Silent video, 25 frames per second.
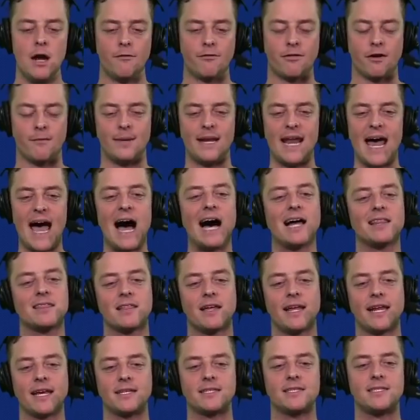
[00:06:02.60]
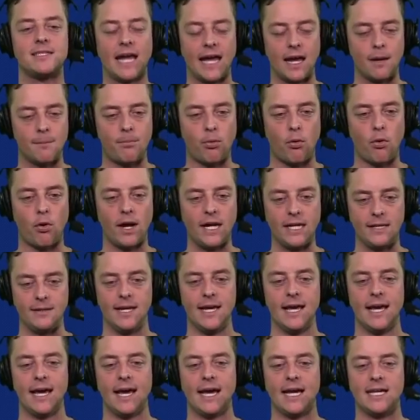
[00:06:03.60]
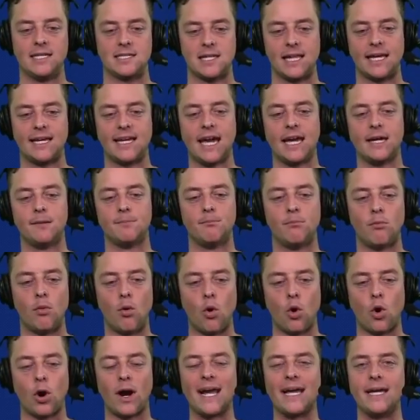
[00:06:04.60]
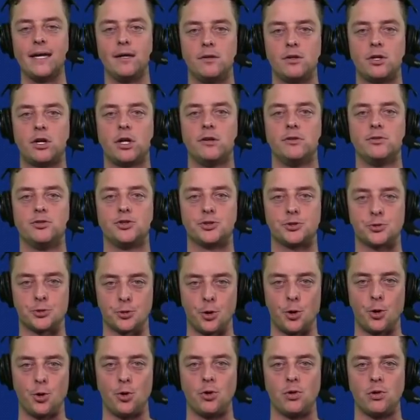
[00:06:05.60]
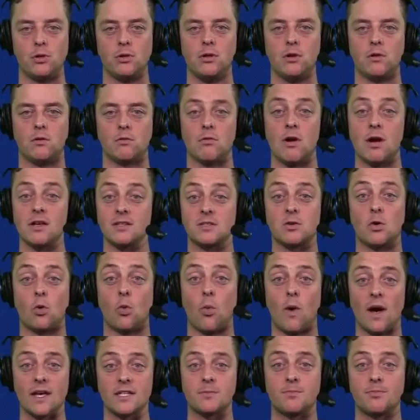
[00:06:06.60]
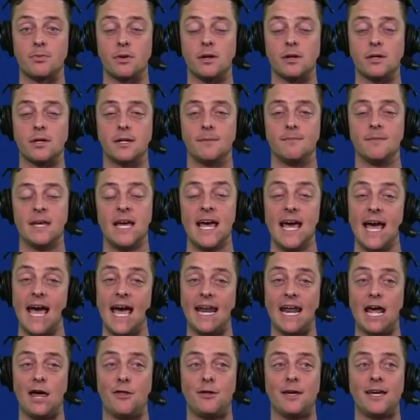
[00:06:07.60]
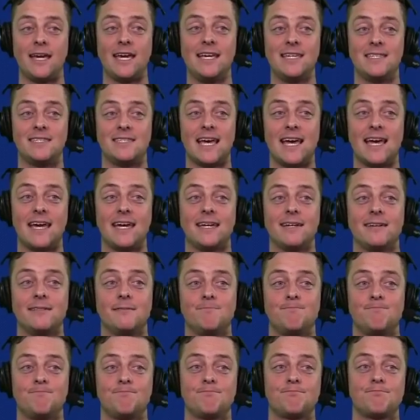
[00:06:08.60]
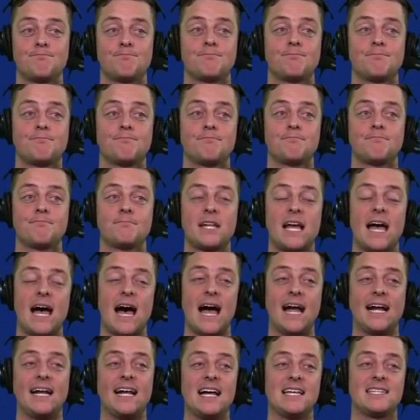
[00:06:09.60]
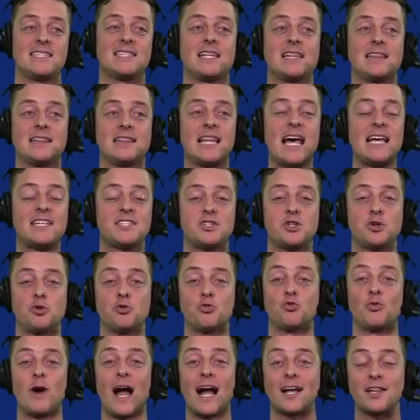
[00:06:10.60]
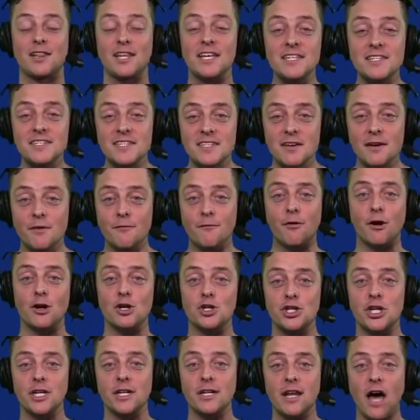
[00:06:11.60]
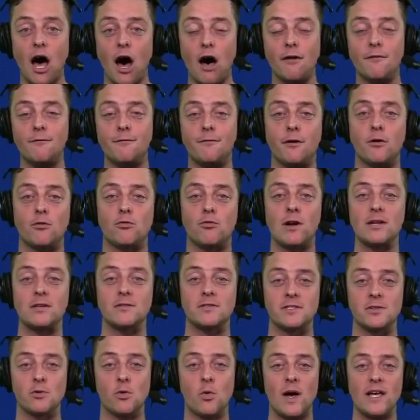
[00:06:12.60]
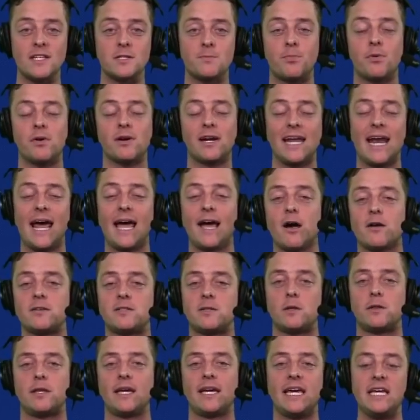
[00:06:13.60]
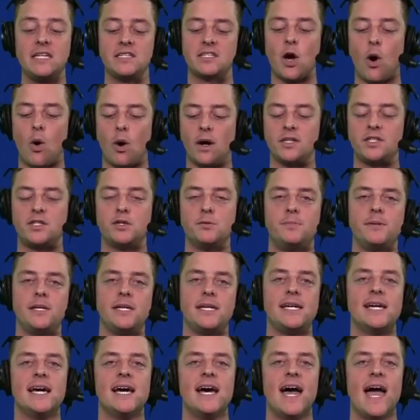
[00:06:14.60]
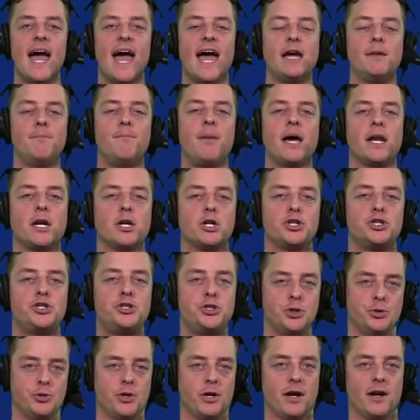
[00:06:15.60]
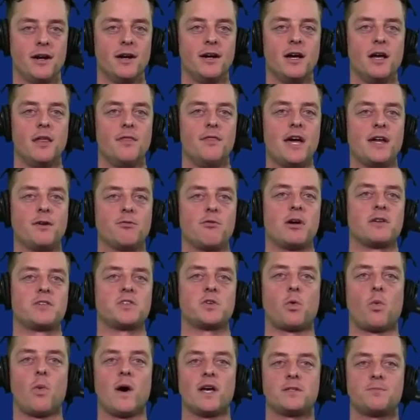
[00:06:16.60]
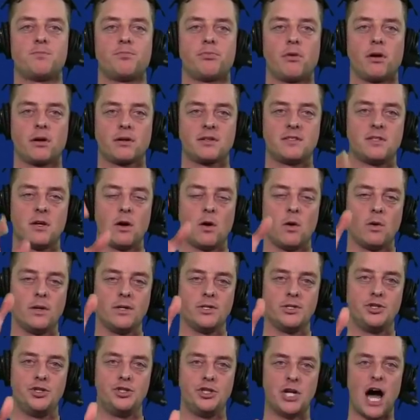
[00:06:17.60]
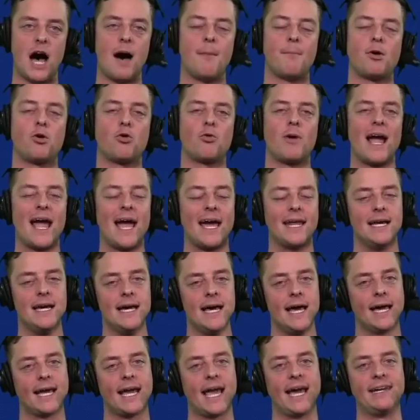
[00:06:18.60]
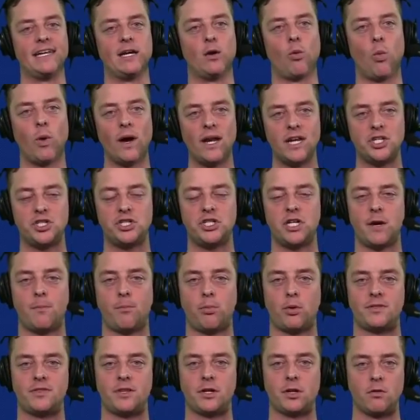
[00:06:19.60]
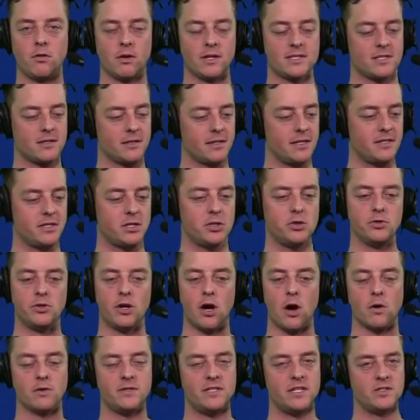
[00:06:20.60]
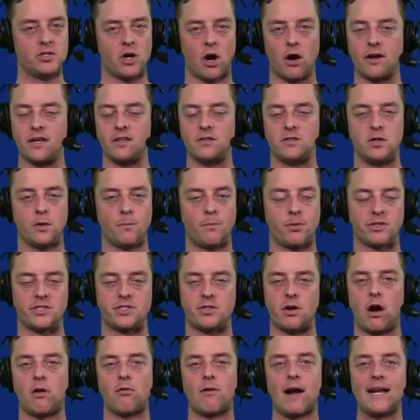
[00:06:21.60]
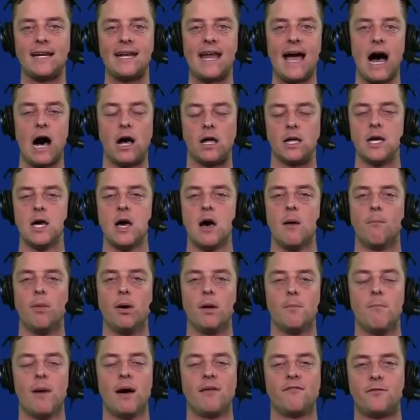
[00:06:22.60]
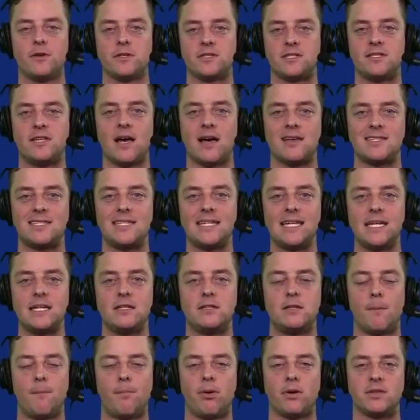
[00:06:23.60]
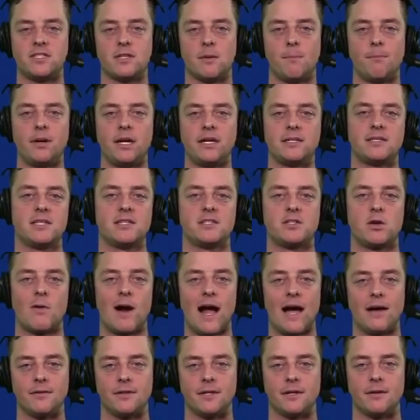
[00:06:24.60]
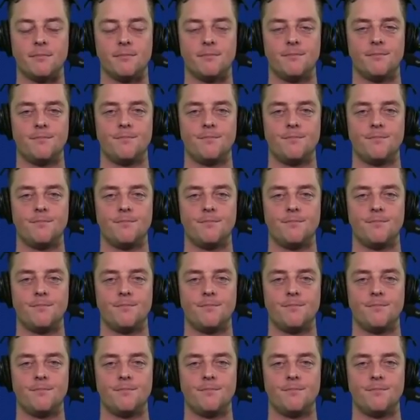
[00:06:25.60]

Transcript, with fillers: From an athletic standpoint, he's like a more in control Russell Westbrook. And I think he's a, I guess, lesser reckless version of Russell Westbrook. And I also think he's going to be a better shooter than Russell Westbrook. So, Ja Morant, can he win a ship with the Grizzlies? Who knows? He's already a superstar right now, but Memphis does need to put some pieces around him.